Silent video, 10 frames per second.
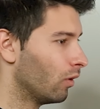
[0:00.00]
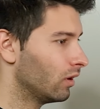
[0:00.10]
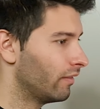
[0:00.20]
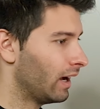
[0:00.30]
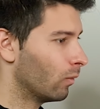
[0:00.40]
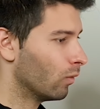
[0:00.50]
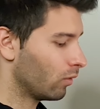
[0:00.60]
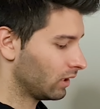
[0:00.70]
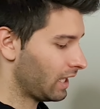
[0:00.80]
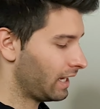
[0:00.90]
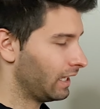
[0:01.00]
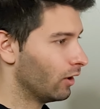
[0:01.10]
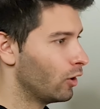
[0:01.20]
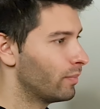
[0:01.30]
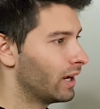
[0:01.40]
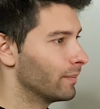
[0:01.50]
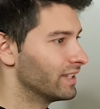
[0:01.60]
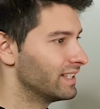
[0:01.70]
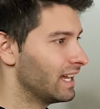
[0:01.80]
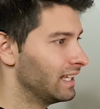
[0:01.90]
all of our wall cladding, open up
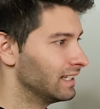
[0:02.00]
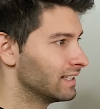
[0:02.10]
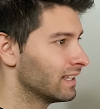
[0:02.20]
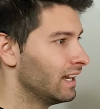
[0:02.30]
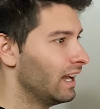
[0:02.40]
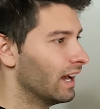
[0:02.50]
the settings